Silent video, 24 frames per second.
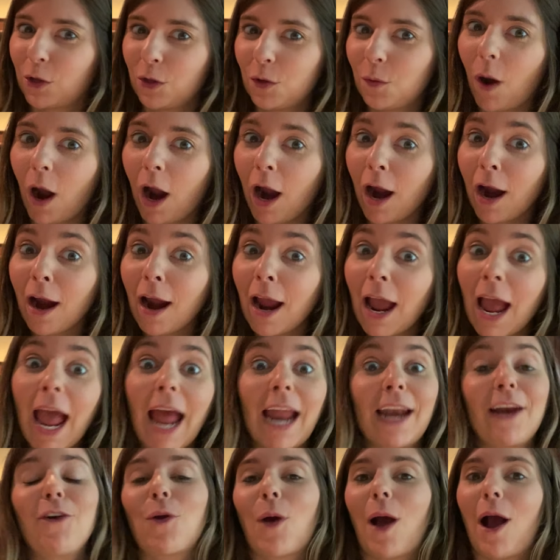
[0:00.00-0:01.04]
you are
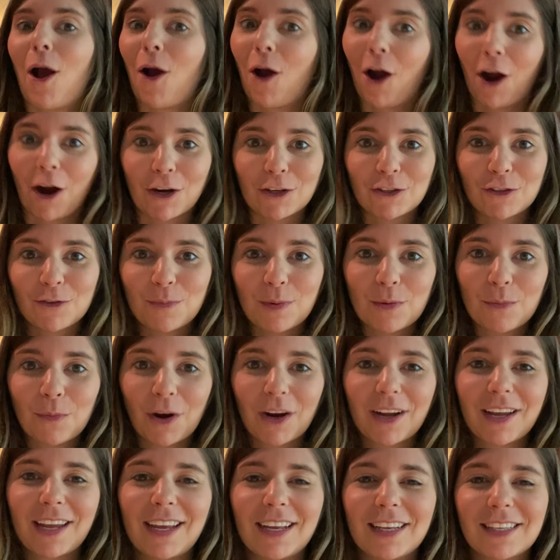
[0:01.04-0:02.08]
and I know how hard you've been
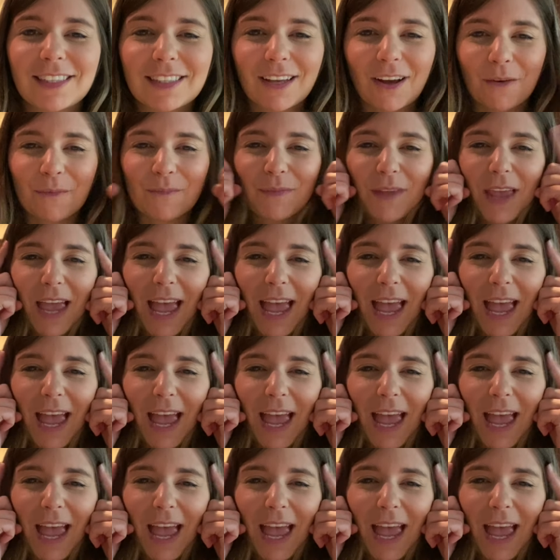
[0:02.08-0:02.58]
working. So